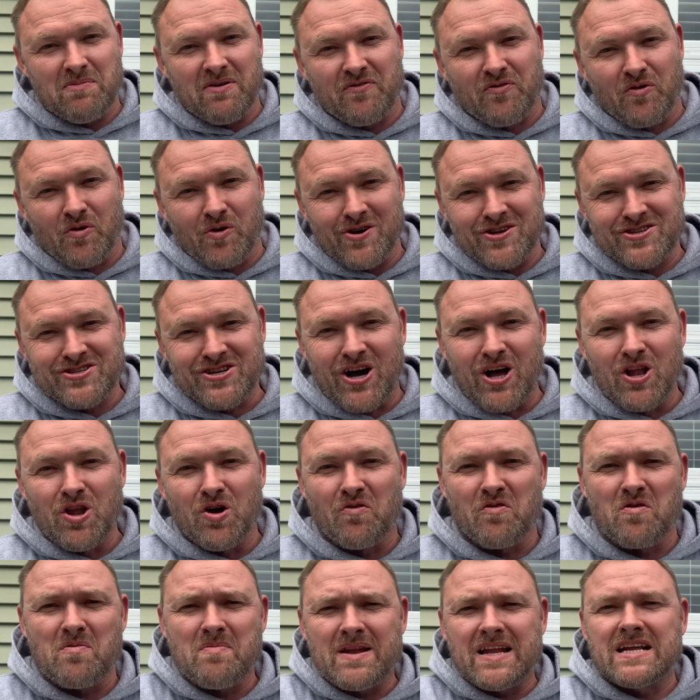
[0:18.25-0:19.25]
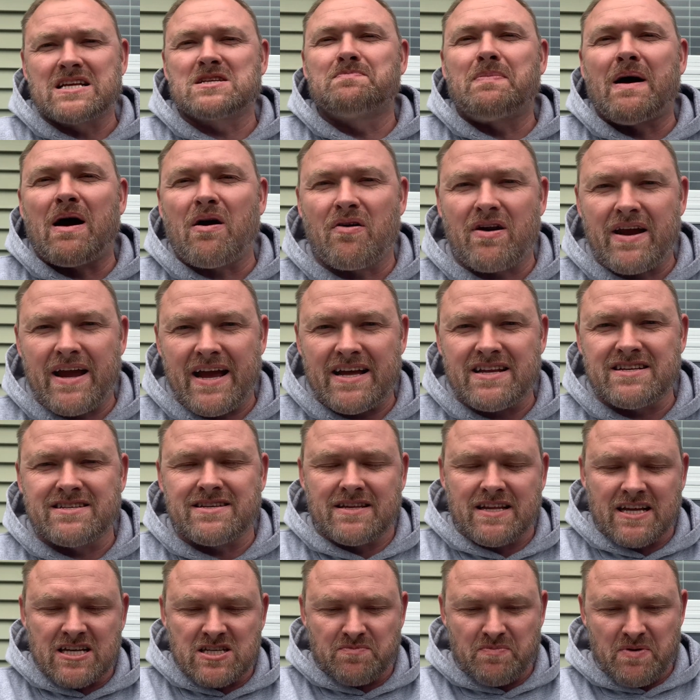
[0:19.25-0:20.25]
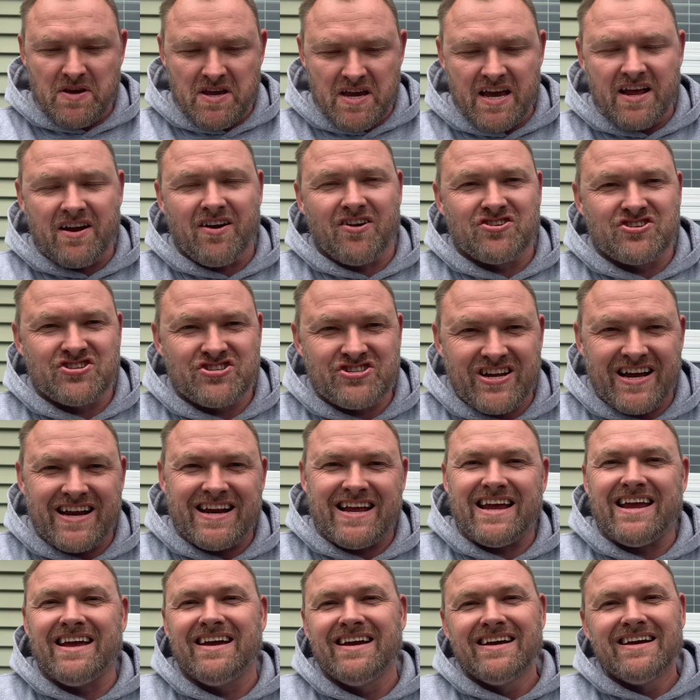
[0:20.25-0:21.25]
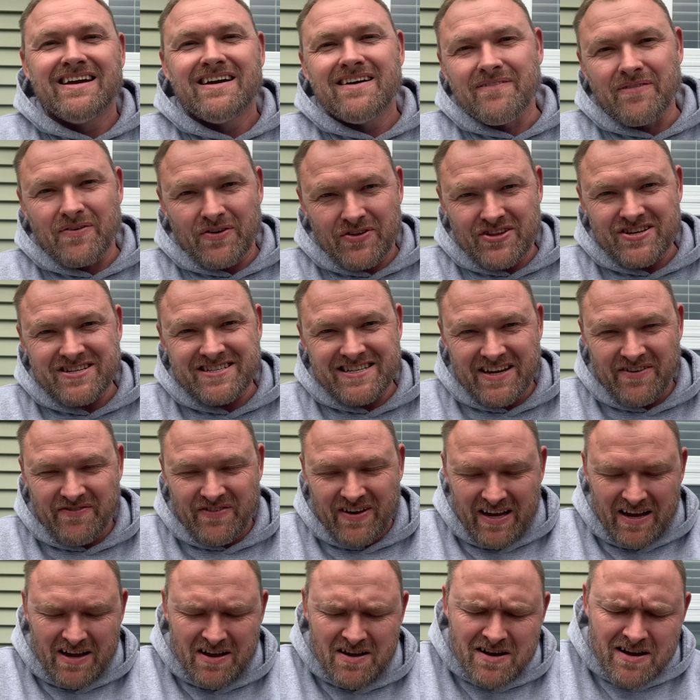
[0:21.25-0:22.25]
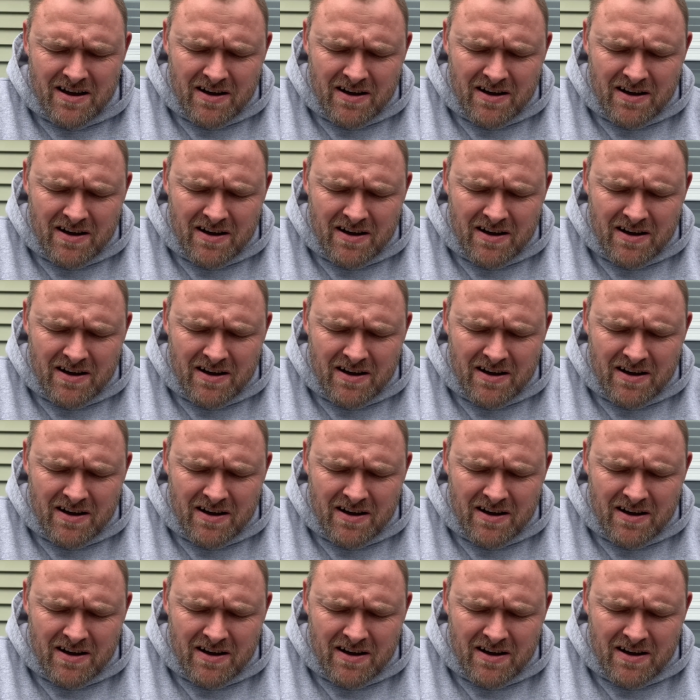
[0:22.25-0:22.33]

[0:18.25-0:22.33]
before it's all over. But let's bow our heads and let's begin our study for this evening.